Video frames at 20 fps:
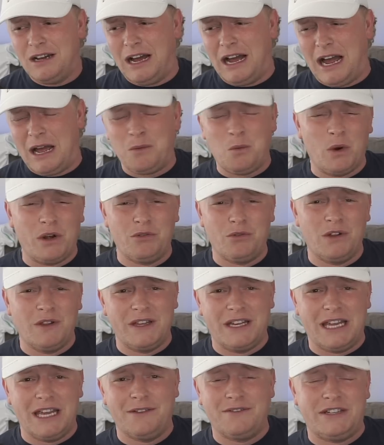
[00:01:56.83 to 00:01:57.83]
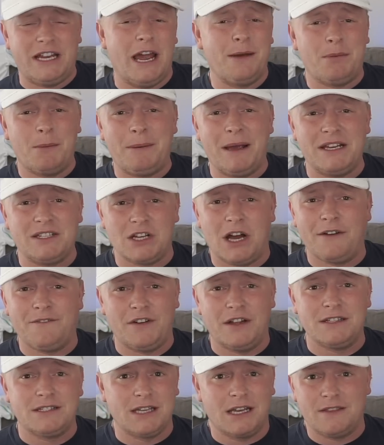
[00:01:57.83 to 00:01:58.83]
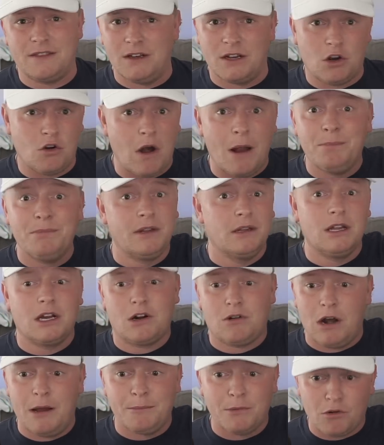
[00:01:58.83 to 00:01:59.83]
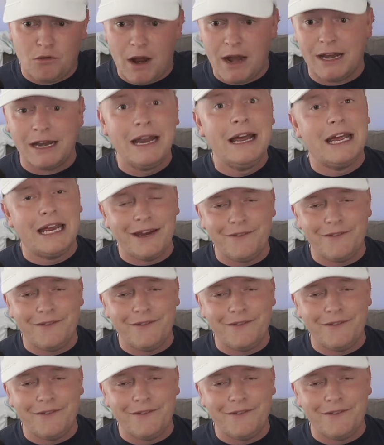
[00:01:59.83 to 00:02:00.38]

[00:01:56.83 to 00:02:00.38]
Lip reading: I wouldn't really give Tampa Bay's offense like the creme de la creme credit,